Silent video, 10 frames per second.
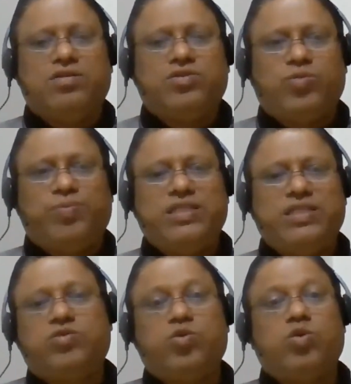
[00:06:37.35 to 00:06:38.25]
So
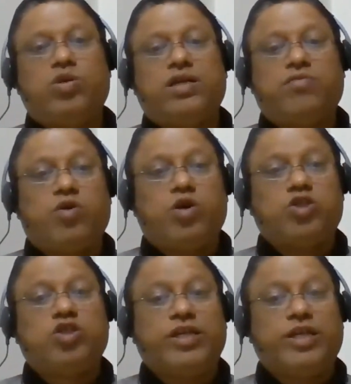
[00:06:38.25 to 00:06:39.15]
please go and
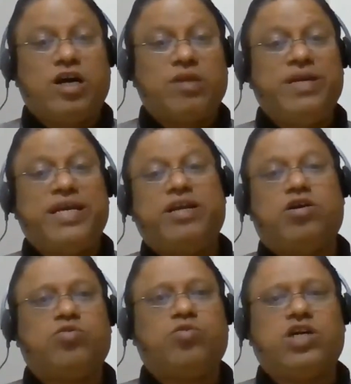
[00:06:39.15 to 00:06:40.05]
watch in
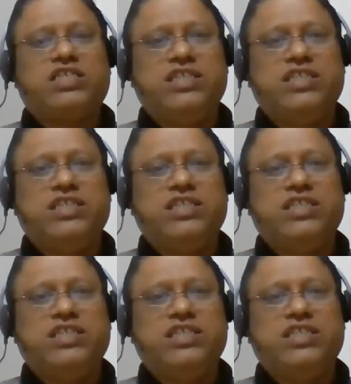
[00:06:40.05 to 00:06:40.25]
rbi.org